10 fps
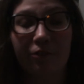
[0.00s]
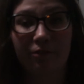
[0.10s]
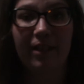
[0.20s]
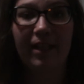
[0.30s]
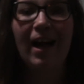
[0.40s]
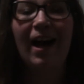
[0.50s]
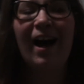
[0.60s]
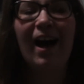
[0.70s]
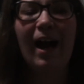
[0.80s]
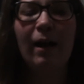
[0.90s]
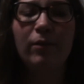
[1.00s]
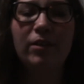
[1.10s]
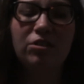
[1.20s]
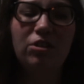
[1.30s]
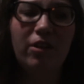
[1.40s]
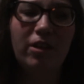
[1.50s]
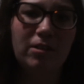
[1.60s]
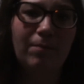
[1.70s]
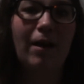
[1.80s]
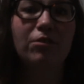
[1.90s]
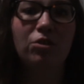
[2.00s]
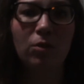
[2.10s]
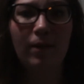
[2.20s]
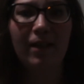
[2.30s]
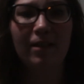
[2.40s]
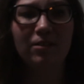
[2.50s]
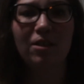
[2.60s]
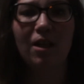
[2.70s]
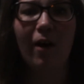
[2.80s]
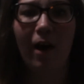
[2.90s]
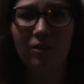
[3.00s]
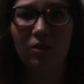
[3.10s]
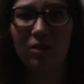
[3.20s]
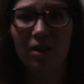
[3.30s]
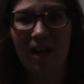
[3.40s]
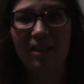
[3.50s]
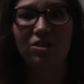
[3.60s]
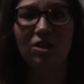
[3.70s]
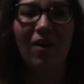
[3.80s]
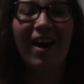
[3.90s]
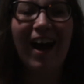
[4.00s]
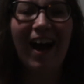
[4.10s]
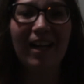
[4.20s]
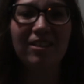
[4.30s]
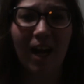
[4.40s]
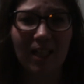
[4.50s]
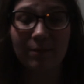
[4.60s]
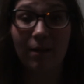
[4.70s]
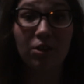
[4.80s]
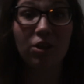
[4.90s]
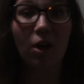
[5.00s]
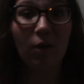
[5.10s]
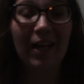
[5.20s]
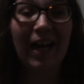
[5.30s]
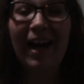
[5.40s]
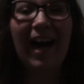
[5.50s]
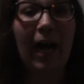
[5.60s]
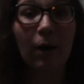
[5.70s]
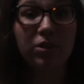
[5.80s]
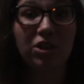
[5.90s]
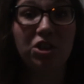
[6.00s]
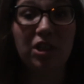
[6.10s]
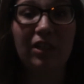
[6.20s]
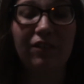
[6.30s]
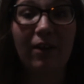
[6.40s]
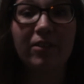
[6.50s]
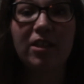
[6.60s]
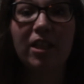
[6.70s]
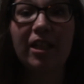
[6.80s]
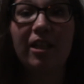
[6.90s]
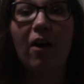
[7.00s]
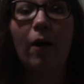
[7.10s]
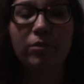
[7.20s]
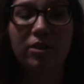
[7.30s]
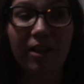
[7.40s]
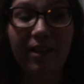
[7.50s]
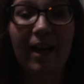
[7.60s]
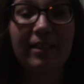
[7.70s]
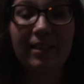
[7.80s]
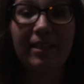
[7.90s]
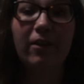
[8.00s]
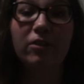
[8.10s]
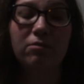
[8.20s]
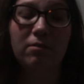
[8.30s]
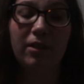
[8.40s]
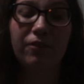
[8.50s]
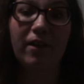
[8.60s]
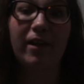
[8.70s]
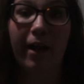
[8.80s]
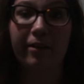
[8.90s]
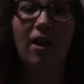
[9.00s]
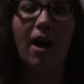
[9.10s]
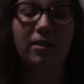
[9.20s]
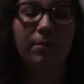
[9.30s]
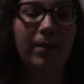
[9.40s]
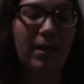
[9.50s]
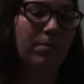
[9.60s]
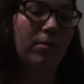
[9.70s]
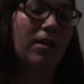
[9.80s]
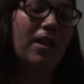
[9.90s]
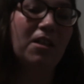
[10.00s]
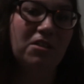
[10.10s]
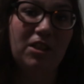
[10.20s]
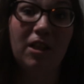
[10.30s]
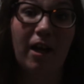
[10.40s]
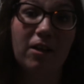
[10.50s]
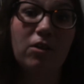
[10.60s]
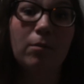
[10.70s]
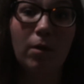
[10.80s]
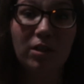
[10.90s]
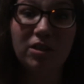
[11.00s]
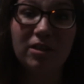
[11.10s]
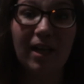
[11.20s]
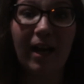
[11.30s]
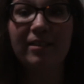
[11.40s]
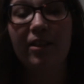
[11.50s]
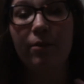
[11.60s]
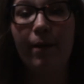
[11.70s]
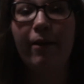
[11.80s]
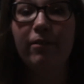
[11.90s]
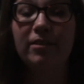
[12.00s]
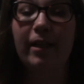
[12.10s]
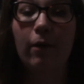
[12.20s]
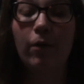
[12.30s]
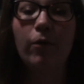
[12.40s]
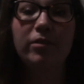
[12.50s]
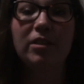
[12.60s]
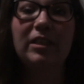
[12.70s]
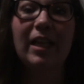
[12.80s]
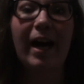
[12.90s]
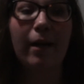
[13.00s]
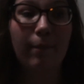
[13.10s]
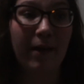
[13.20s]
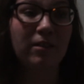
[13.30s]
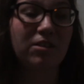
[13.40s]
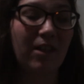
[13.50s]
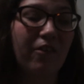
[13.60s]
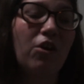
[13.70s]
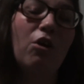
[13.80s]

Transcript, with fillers: 3. I went to this about two weekends ago, and as you guys know, I talked about going. I wasn't sure if I was going to go. I'm so glad I did. It was really fun. I got to talk to people, see a lot of cool merchandise, and the main reason I went was to see the Iron Maiden stuff,